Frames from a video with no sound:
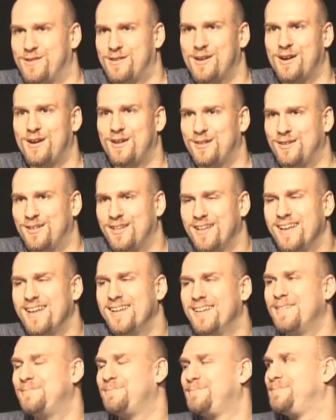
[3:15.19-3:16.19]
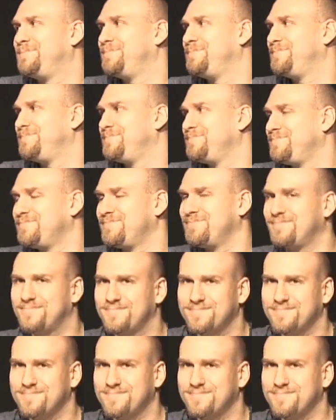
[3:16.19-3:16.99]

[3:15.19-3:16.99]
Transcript: dull. Yeah. Well,